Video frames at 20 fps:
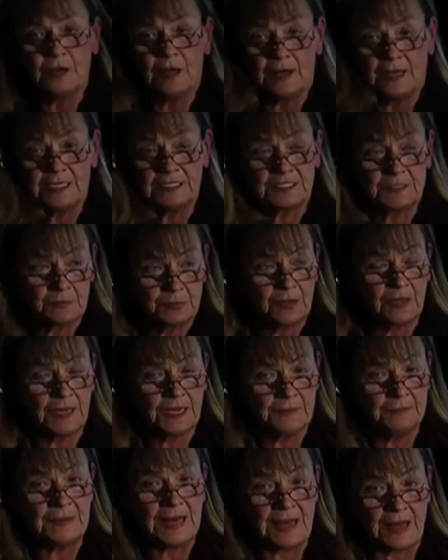eyes
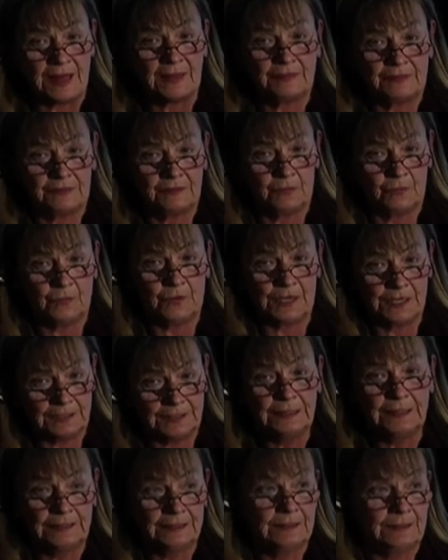applying math to
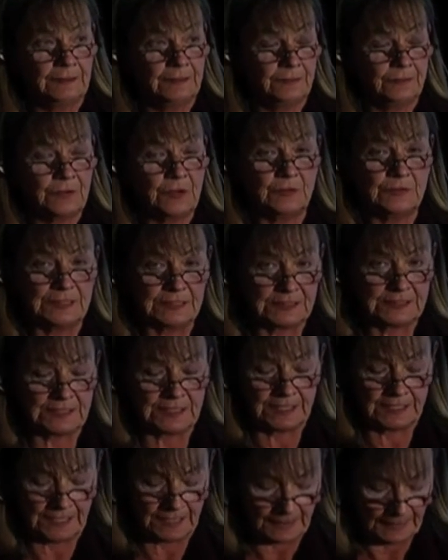one rodent
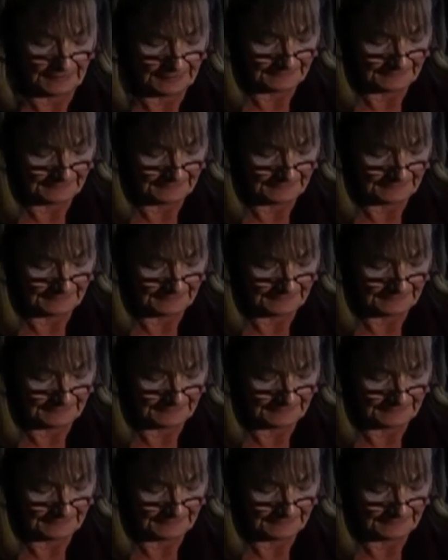study.